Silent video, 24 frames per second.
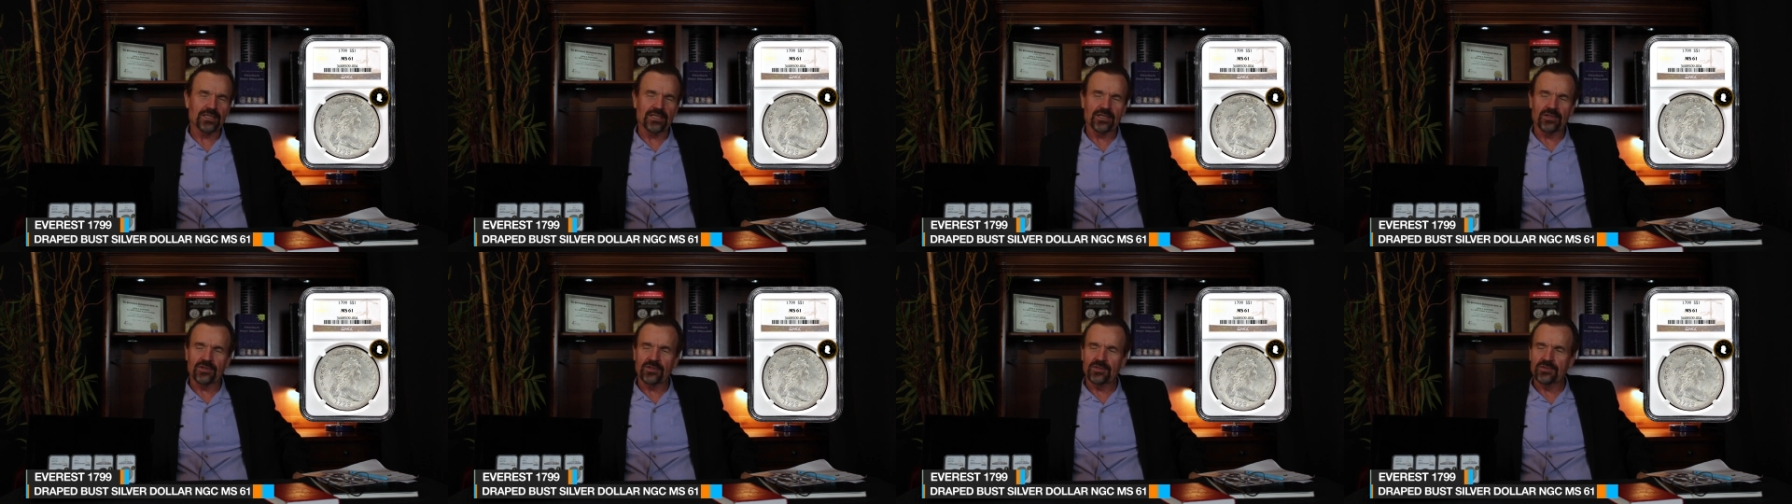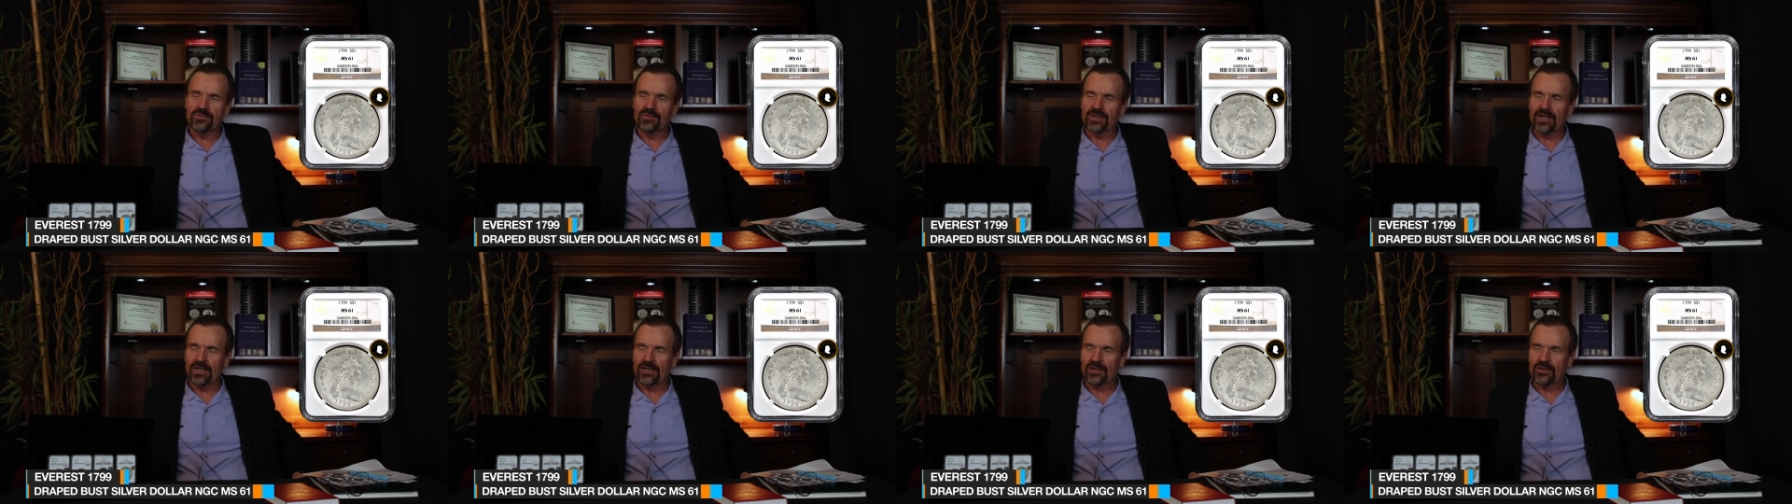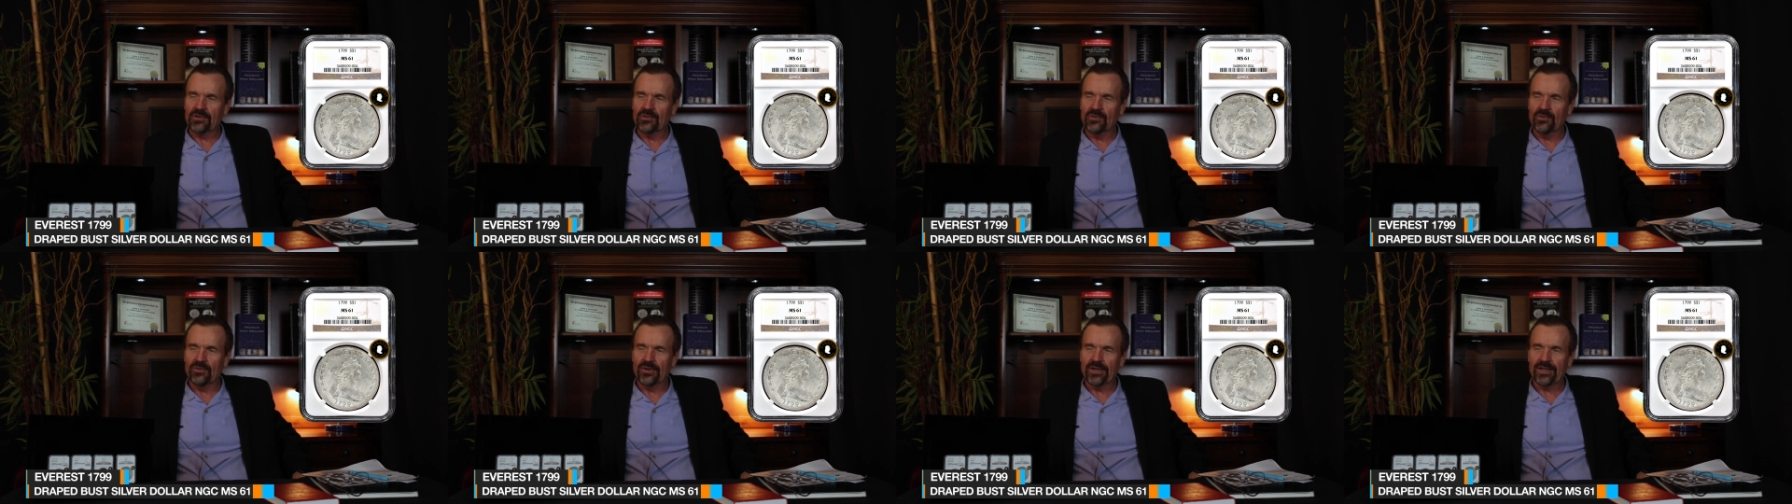here you've got a
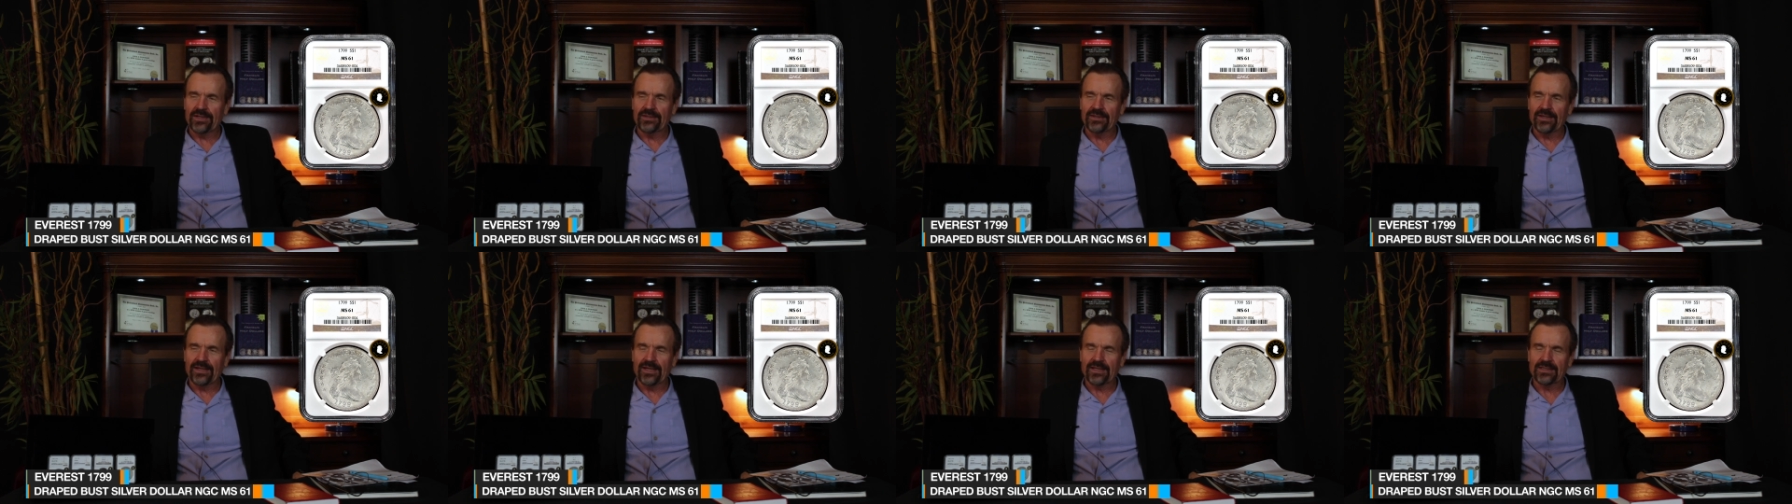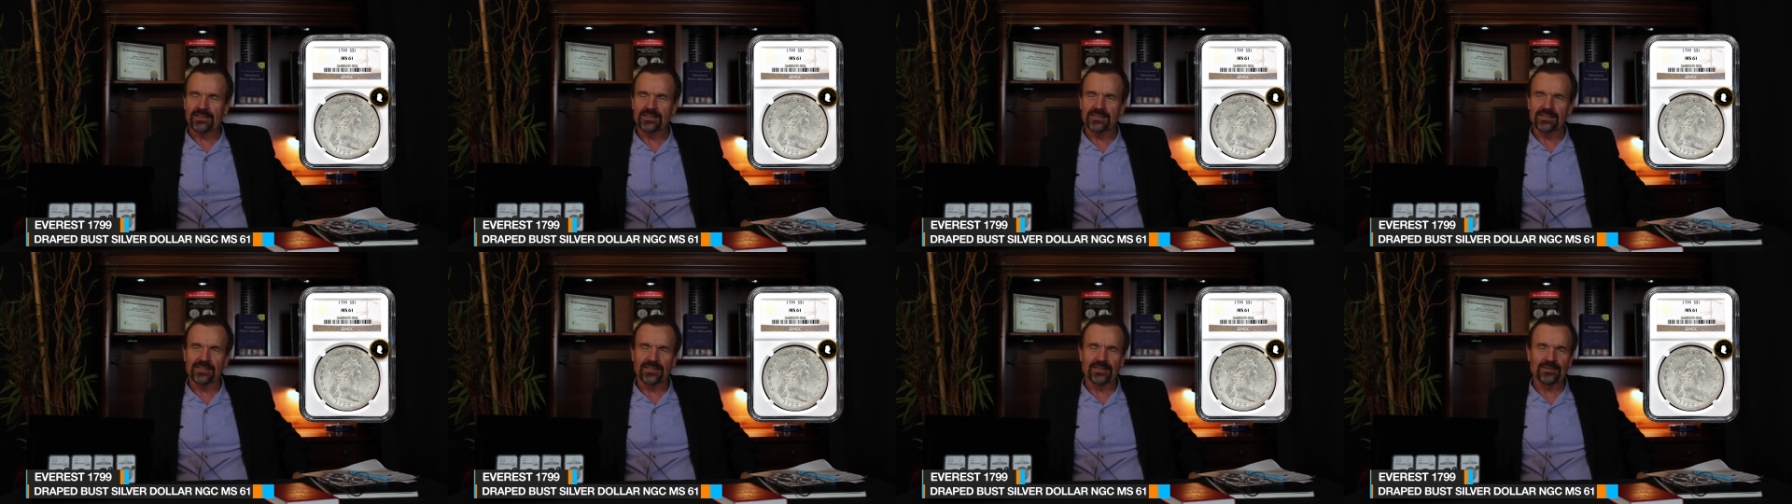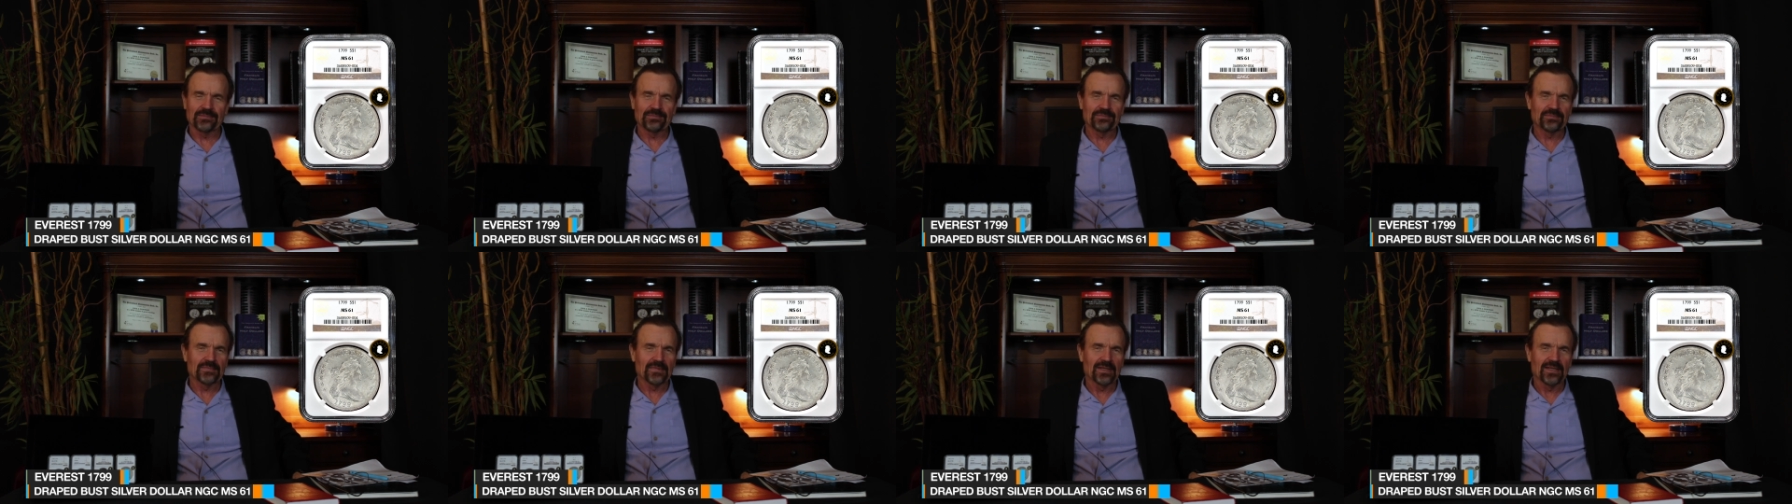coin that
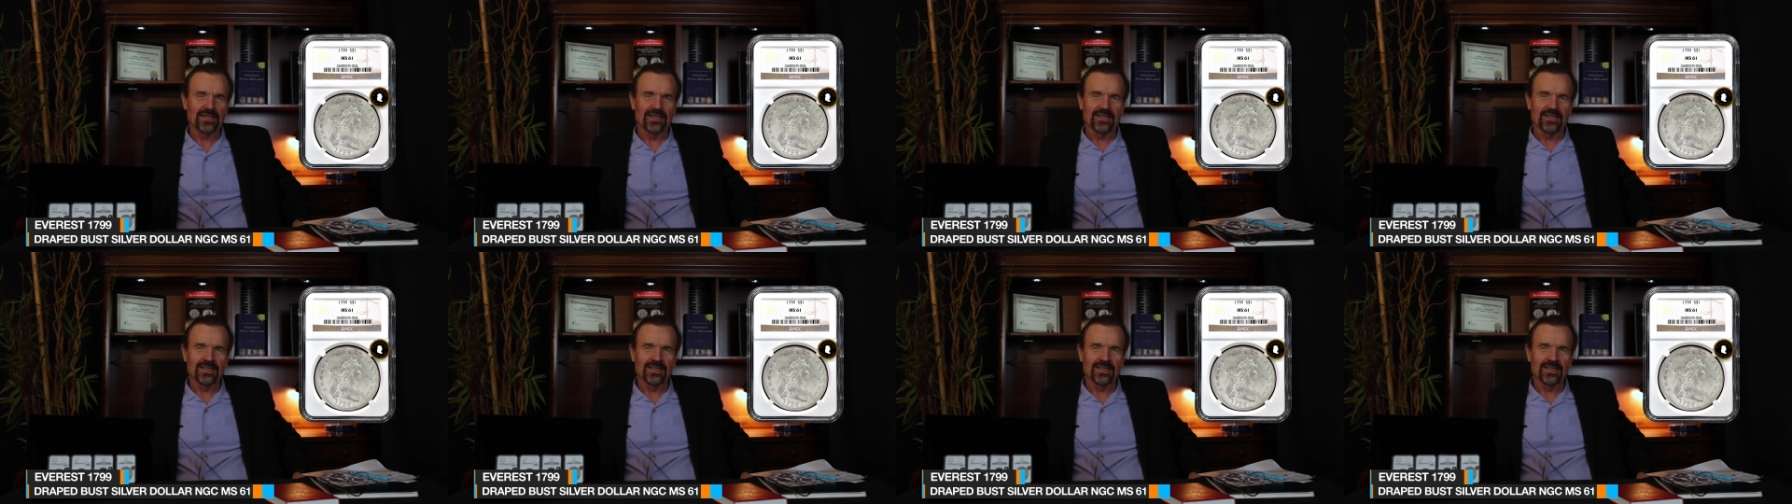um,